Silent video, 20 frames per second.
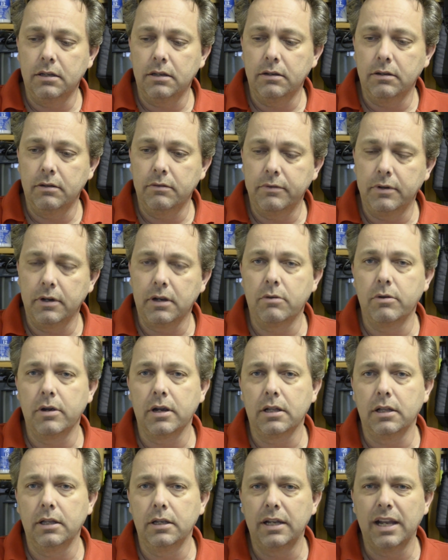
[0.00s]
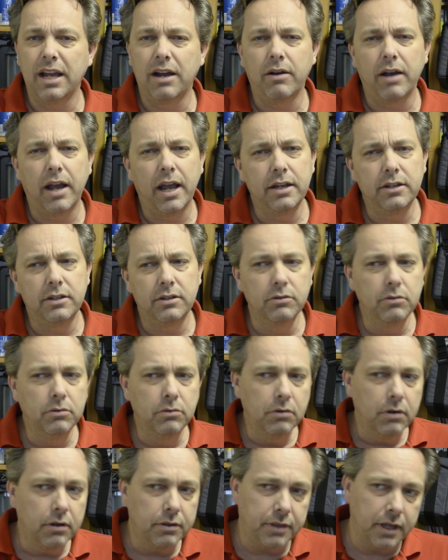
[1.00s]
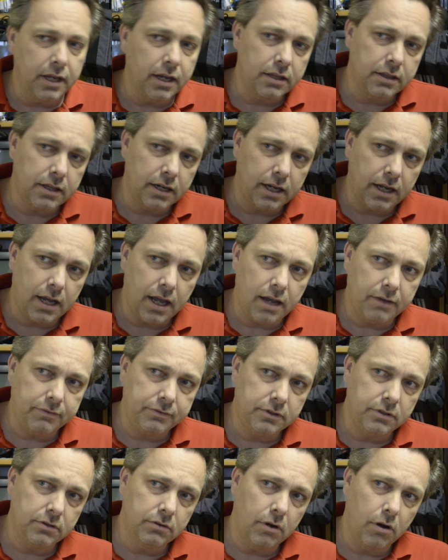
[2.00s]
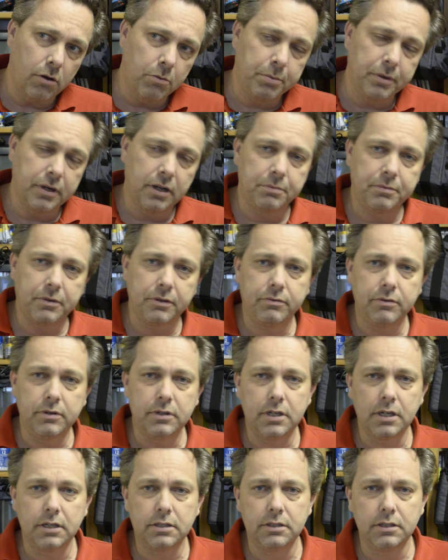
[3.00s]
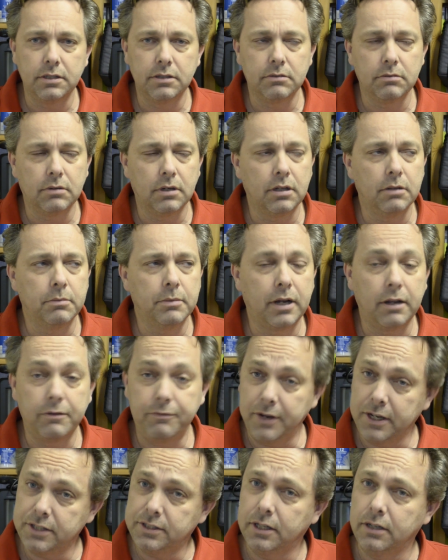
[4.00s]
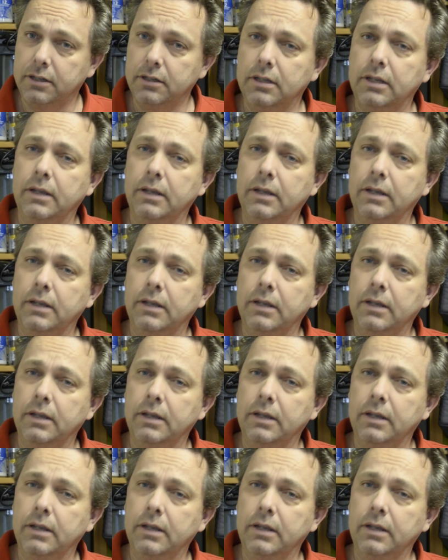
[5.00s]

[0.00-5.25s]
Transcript: very quickly. Now I do think that I have to open up the 360 as well, but I fixed it.